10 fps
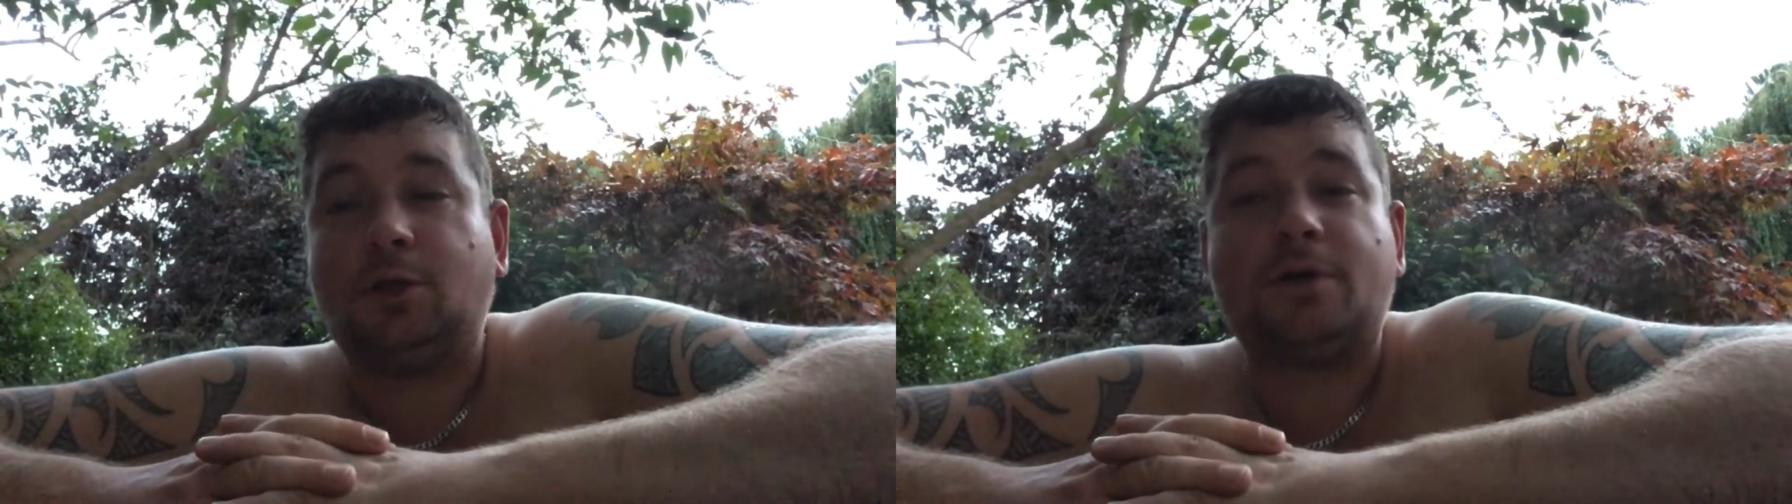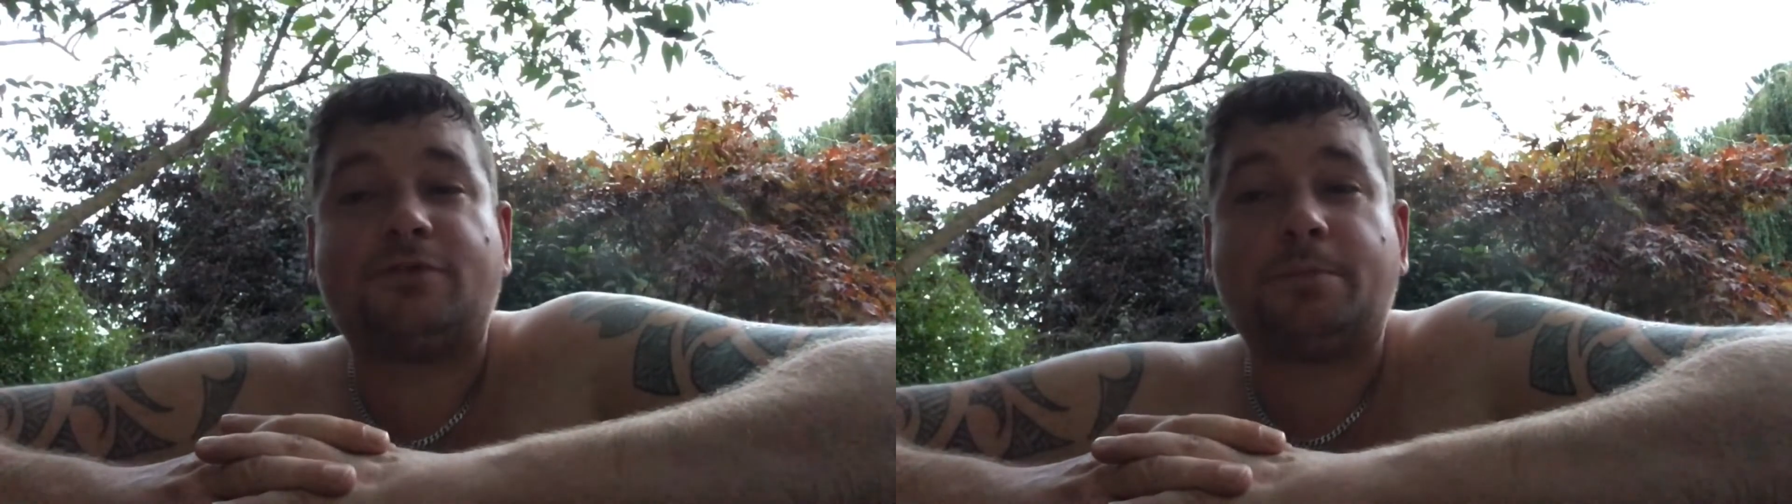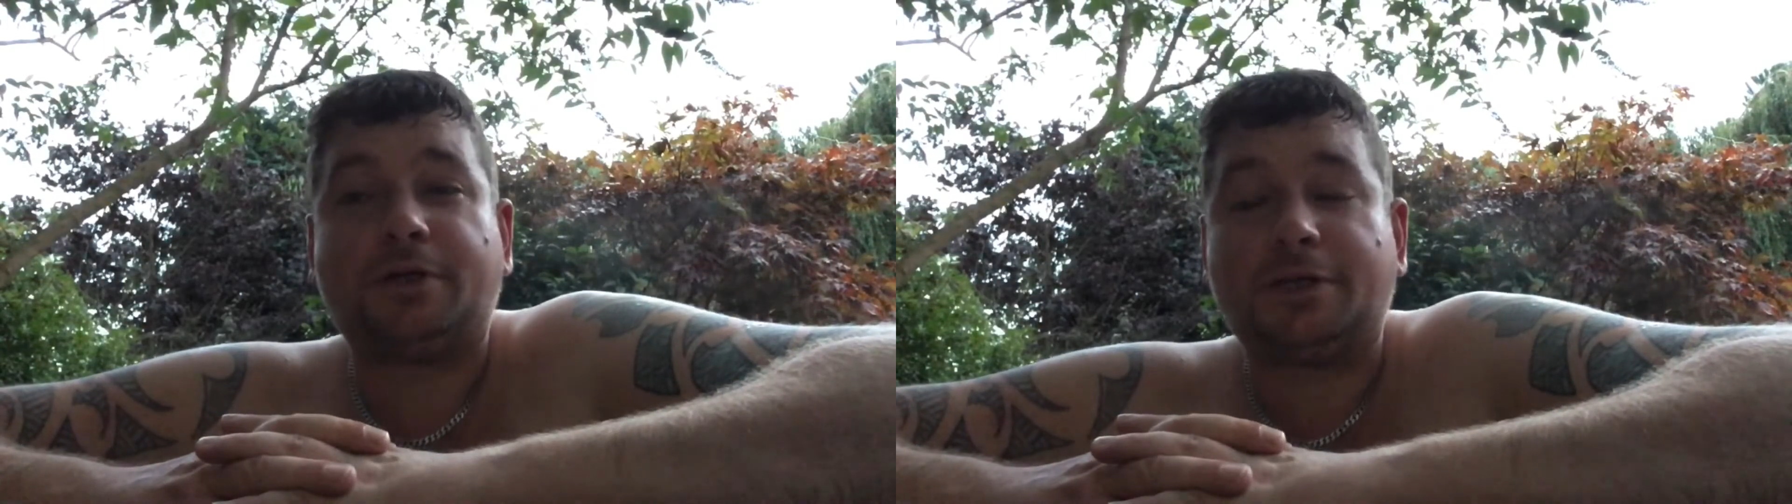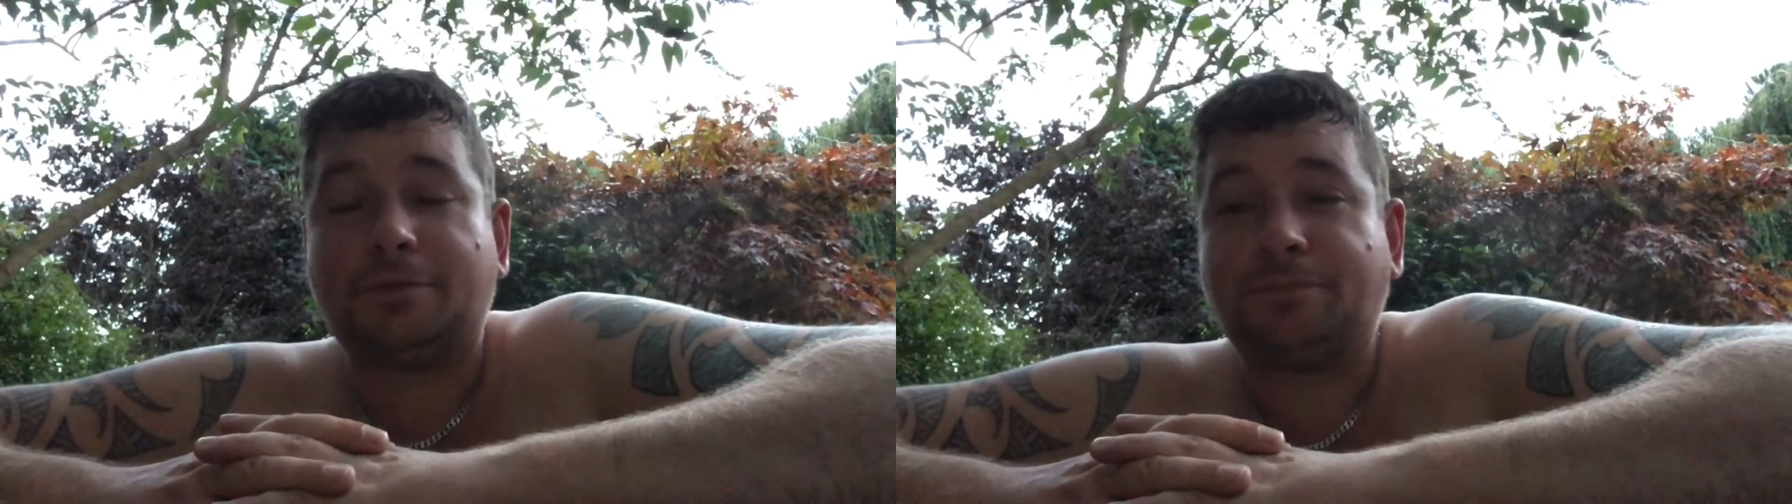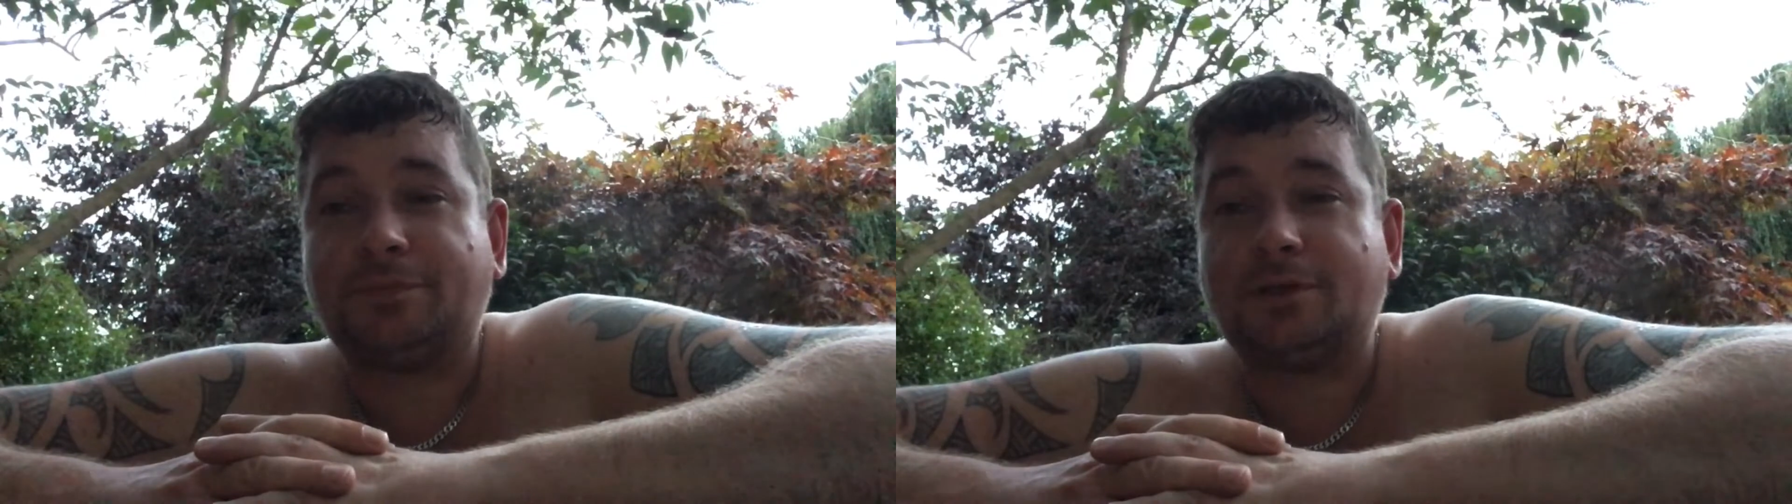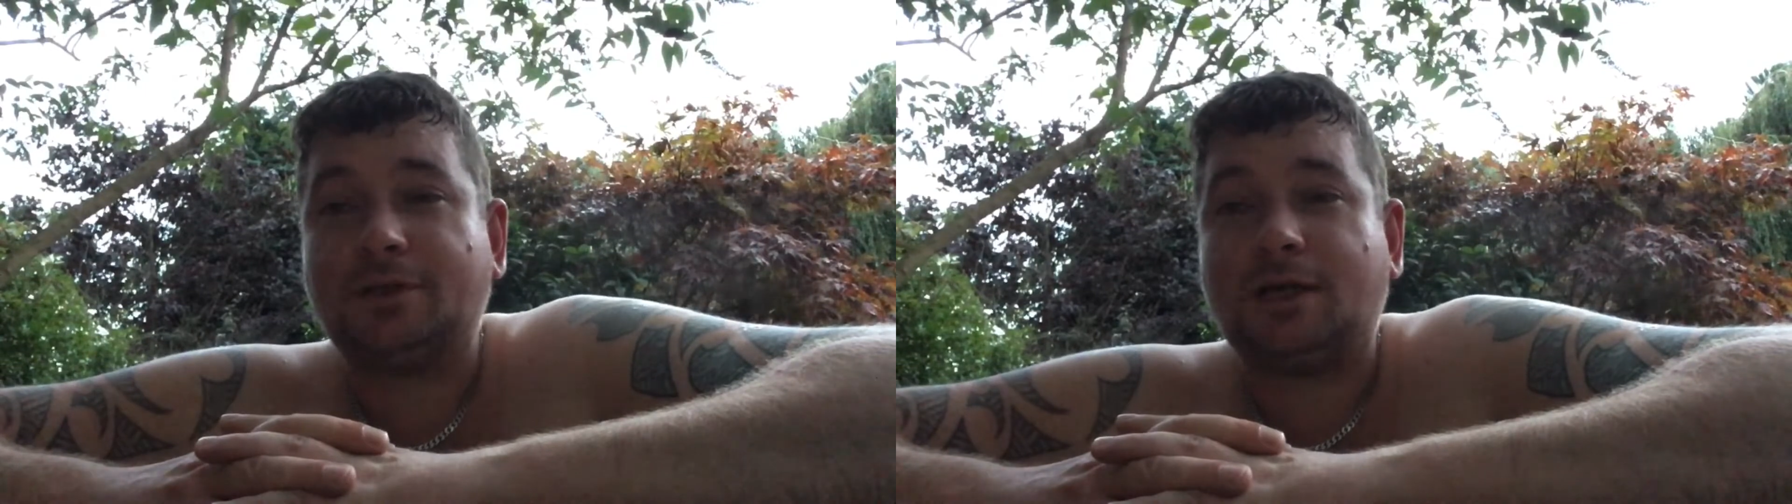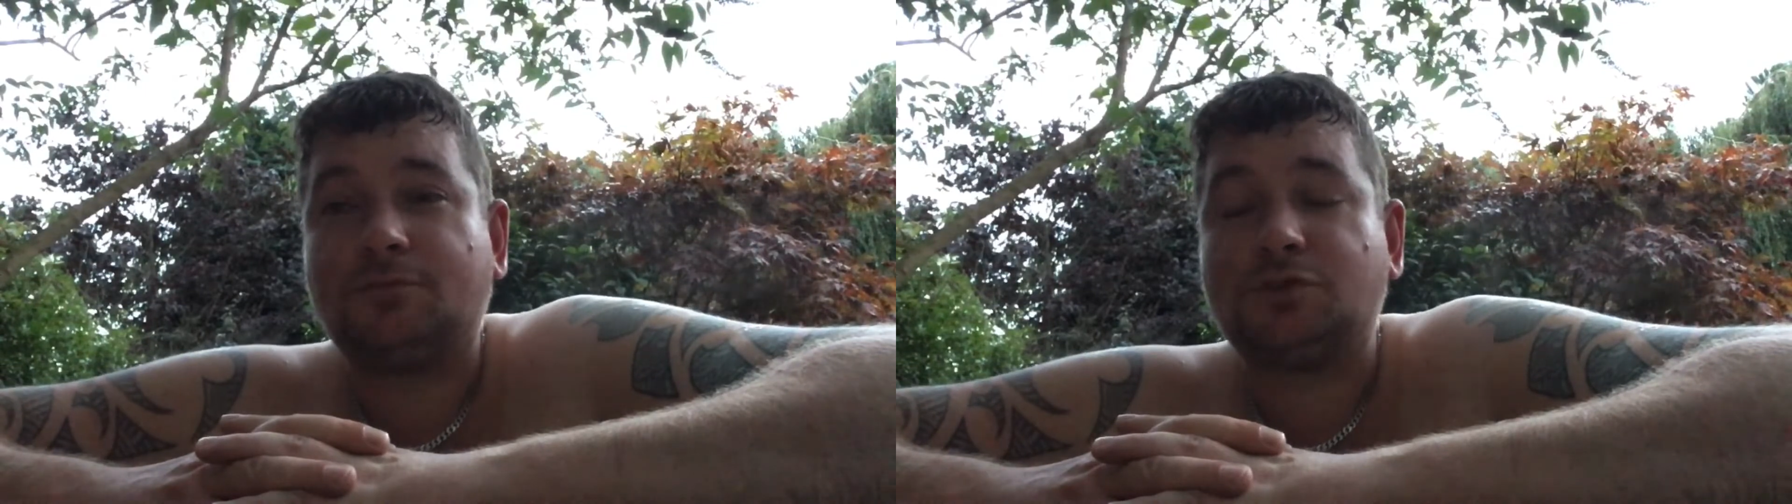everybody, I've